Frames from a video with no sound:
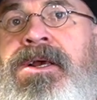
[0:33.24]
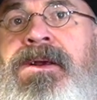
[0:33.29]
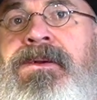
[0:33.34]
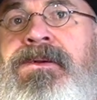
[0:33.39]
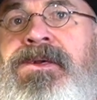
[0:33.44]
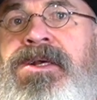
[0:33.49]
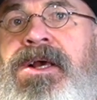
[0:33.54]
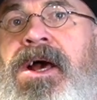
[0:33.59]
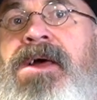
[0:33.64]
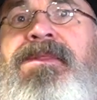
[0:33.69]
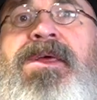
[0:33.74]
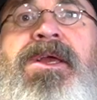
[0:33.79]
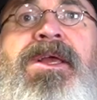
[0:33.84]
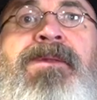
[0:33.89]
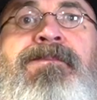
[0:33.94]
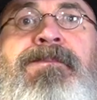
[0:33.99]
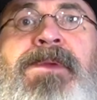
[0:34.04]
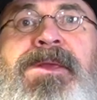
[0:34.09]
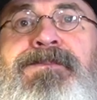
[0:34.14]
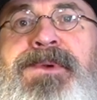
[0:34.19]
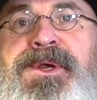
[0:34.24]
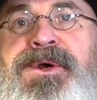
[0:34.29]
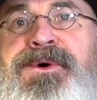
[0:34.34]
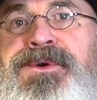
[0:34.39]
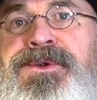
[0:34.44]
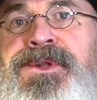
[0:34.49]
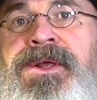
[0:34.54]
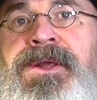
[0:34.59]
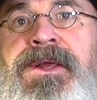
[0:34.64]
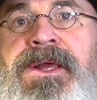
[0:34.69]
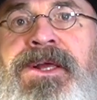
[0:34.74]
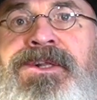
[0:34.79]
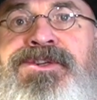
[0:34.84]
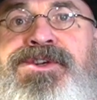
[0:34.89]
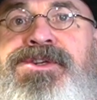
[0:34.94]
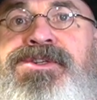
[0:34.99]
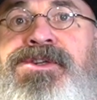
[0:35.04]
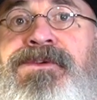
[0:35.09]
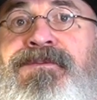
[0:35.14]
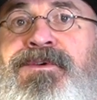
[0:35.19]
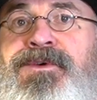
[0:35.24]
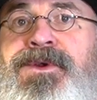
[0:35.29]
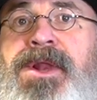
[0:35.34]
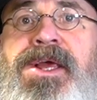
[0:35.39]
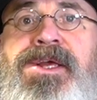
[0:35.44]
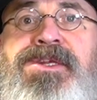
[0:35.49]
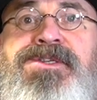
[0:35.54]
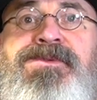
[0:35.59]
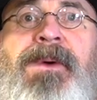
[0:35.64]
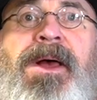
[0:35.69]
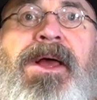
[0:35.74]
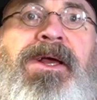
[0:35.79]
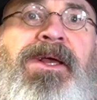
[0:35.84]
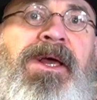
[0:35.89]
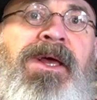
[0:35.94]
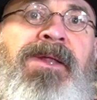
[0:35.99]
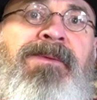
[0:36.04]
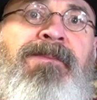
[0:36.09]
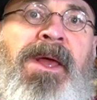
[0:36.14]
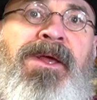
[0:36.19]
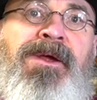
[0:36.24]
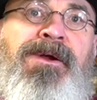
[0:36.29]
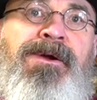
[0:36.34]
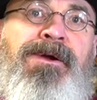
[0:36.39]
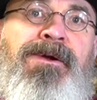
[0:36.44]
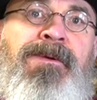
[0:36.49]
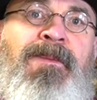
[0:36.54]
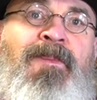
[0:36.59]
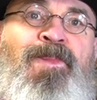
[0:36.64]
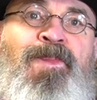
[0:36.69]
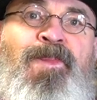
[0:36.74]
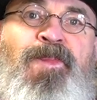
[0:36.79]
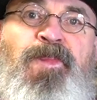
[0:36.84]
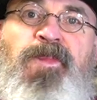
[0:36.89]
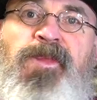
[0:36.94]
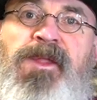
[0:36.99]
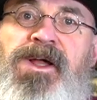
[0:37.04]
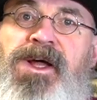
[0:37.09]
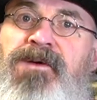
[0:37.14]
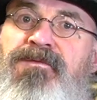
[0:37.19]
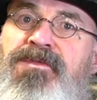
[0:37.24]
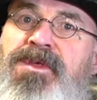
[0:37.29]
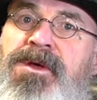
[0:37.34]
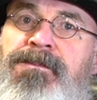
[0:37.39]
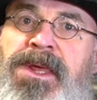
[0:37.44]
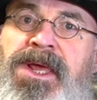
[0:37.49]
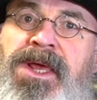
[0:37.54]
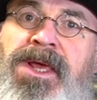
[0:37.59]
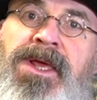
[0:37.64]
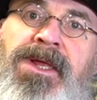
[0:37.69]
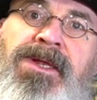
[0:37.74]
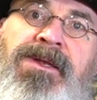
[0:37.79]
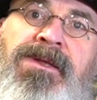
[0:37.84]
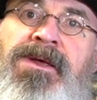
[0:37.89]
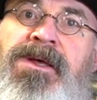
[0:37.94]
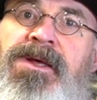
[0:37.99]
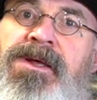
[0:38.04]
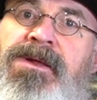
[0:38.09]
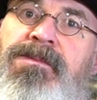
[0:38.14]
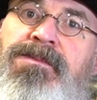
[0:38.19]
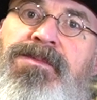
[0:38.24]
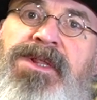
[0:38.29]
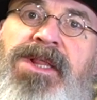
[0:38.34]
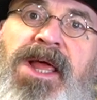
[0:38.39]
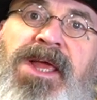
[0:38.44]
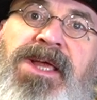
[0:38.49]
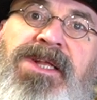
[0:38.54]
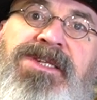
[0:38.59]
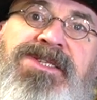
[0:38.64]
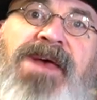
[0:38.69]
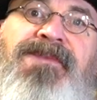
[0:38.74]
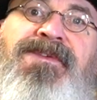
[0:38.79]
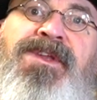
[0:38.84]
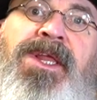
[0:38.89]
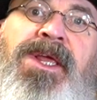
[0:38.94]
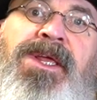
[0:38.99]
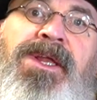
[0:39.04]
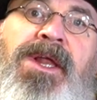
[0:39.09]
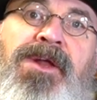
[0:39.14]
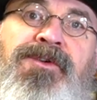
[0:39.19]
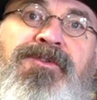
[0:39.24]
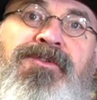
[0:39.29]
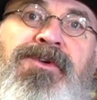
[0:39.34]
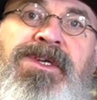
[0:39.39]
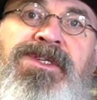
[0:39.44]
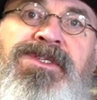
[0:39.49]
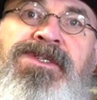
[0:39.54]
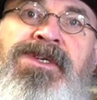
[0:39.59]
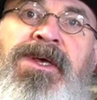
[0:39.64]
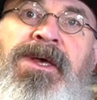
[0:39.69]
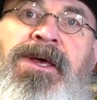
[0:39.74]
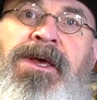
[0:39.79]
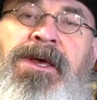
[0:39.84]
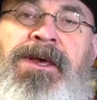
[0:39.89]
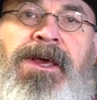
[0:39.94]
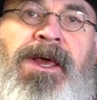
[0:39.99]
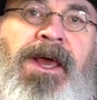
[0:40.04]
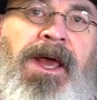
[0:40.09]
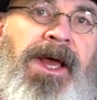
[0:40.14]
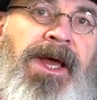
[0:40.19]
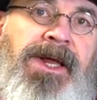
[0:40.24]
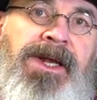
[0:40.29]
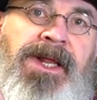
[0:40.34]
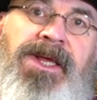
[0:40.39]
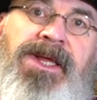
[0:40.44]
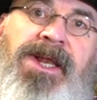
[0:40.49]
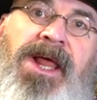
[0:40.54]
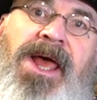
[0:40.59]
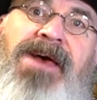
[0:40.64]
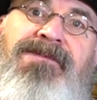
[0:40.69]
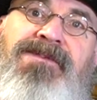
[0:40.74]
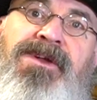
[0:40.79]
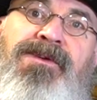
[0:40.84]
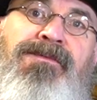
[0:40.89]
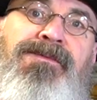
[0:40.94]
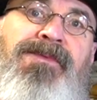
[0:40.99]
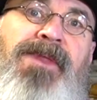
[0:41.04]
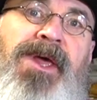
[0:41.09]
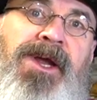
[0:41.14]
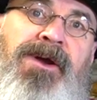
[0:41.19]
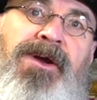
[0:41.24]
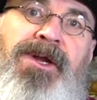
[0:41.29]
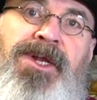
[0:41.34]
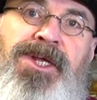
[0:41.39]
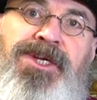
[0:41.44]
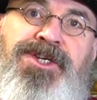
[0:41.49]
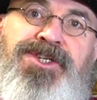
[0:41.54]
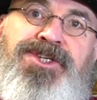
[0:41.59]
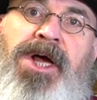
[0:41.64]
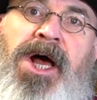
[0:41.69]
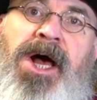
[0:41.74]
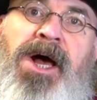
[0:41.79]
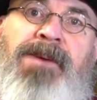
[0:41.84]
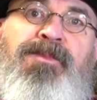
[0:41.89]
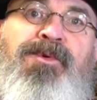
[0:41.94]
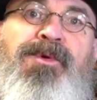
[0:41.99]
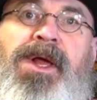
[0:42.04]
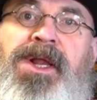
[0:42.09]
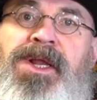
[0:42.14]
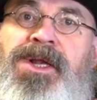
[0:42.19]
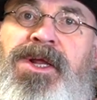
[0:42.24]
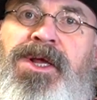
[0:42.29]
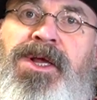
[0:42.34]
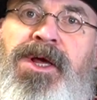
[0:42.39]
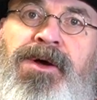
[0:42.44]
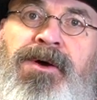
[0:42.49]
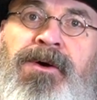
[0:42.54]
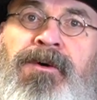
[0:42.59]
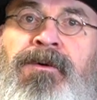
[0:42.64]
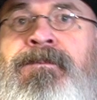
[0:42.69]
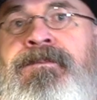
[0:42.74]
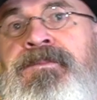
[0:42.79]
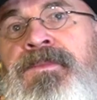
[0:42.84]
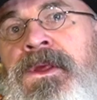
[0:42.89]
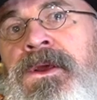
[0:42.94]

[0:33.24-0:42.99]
gun that can be built in just a few days by a gun maker of the mid to late 1700s, and he can have it there in his shop ready to go.